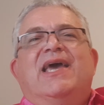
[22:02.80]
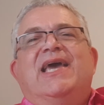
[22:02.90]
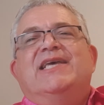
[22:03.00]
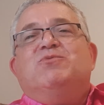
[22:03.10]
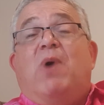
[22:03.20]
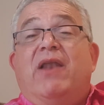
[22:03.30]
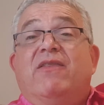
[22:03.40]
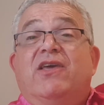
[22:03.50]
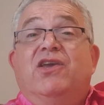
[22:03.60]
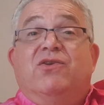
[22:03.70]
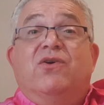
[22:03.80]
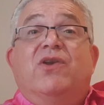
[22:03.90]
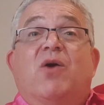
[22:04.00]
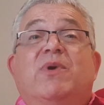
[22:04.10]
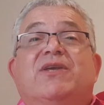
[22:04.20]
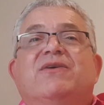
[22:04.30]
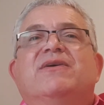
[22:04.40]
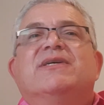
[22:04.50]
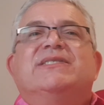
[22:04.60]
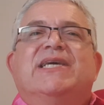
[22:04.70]
is one that you do know we
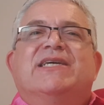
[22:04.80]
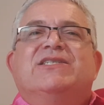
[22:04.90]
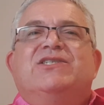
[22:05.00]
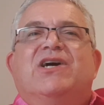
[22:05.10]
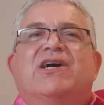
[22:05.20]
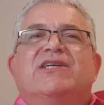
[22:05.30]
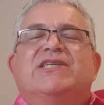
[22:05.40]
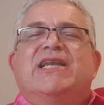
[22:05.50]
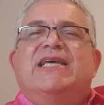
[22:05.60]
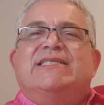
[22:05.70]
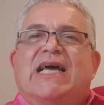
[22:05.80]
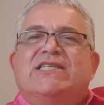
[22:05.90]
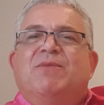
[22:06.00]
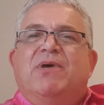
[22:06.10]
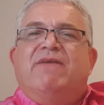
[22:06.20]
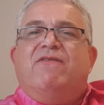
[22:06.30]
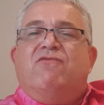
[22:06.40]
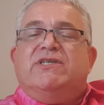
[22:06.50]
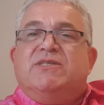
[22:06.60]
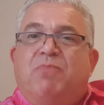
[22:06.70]
do sing at church, and it's actually a bit of a
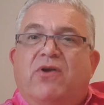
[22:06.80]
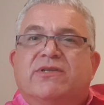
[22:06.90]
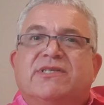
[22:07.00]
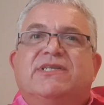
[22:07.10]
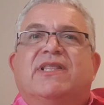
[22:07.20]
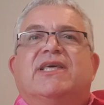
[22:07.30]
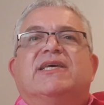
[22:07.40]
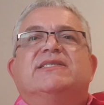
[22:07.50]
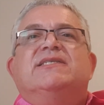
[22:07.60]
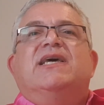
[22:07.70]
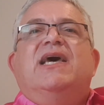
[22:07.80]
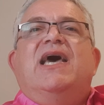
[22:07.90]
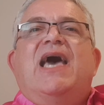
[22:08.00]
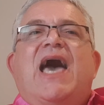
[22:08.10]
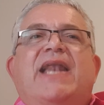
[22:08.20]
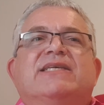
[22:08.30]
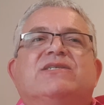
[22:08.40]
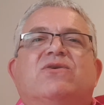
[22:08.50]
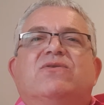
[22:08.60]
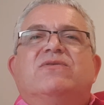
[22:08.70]
response to this. And it's
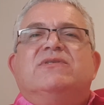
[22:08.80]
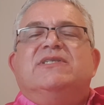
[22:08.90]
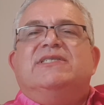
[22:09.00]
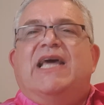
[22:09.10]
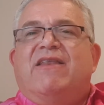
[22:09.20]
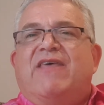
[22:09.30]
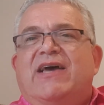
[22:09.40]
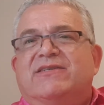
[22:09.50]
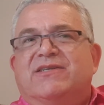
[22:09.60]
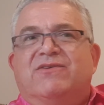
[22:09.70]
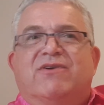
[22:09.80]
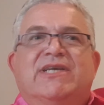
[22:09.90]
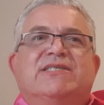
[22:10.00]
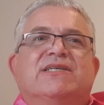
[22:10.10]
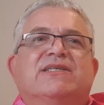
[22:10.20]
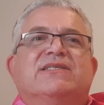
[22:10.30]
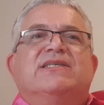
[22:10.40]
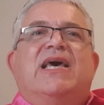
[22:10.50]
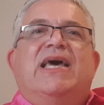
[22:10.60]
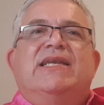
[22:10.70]
called 10,000 Reasons.
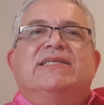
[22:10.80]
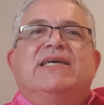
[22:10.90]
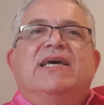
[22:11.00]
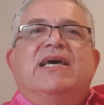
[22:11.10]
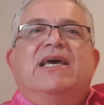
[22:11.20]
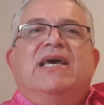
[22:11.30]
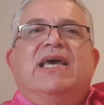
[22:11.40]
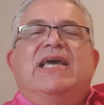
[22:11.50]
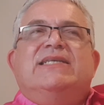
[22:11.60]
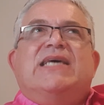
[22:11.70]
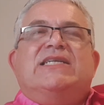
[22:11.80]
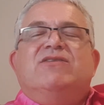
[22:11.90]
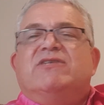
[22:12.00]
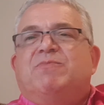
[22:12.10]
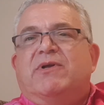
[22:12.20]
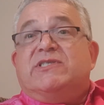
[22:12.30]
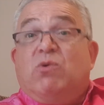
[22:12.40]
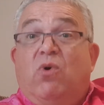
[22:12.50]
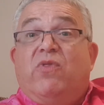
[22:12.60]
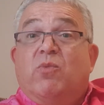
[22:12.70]
And it's actually a response to
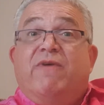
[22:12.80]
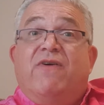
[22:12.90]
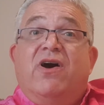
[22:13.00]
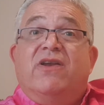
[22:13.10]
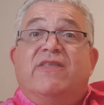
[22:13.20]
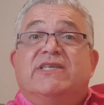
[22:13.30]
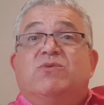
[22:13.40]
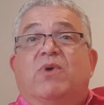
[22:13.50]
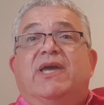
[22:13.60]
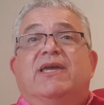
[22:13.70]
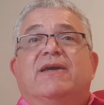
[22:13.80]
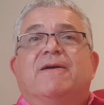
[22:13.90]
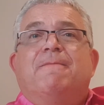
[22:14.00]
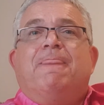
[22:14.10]
all that we've heard this week.